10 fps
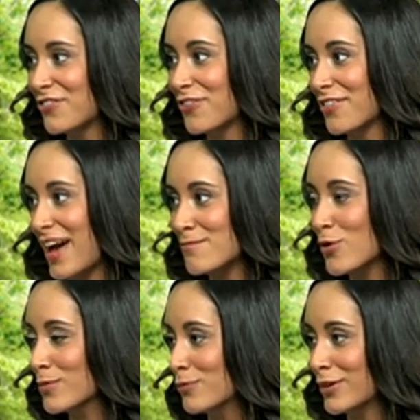for that
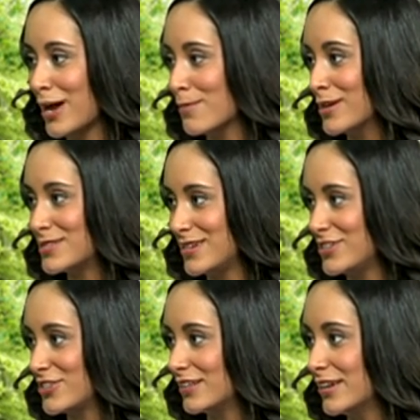moment when I'm on
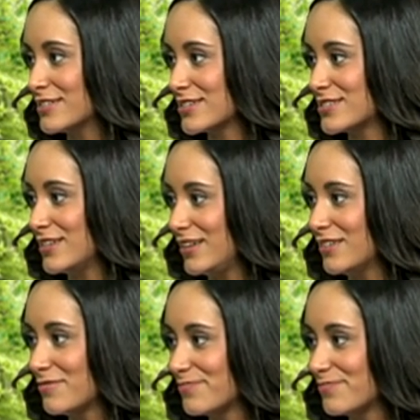stage in Atlantic City.